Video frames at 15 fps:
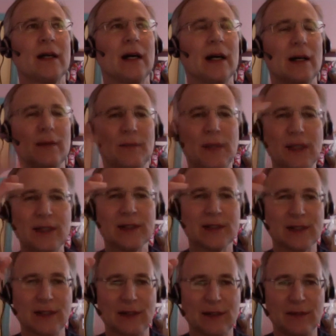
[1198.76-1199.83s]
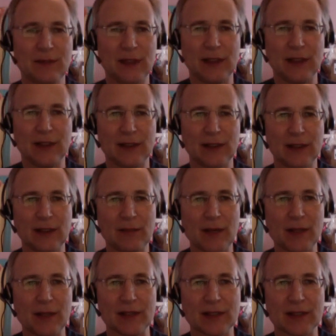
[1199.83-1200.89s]
pieces of the meteor about
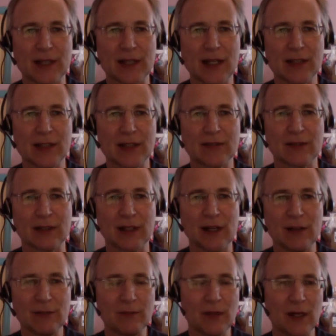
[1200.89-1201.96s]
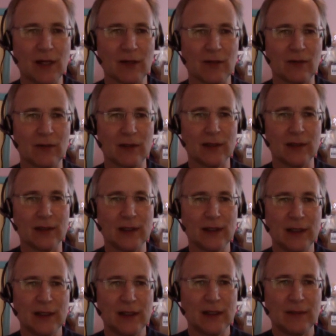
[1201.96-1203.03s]
the size of a golf ball or
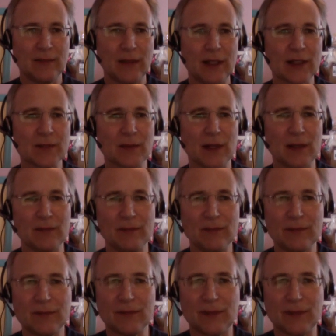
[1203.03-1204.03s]
baseball, they